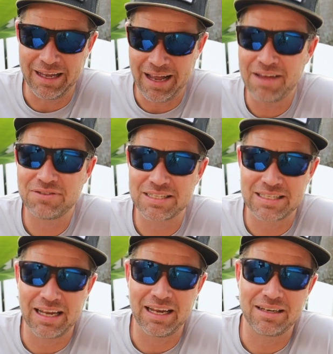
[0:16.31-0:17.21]
And I have to
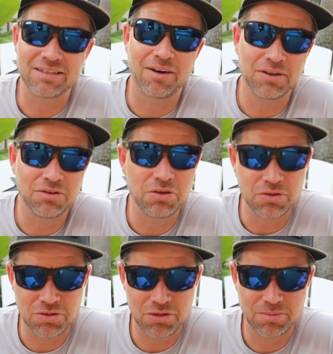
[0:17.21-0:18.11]
say, to all
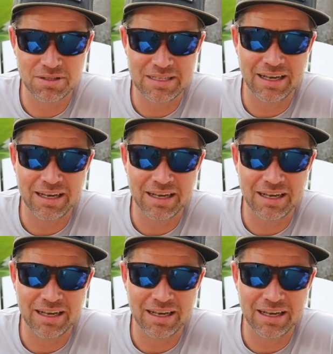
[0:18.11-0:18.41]
you YouTubers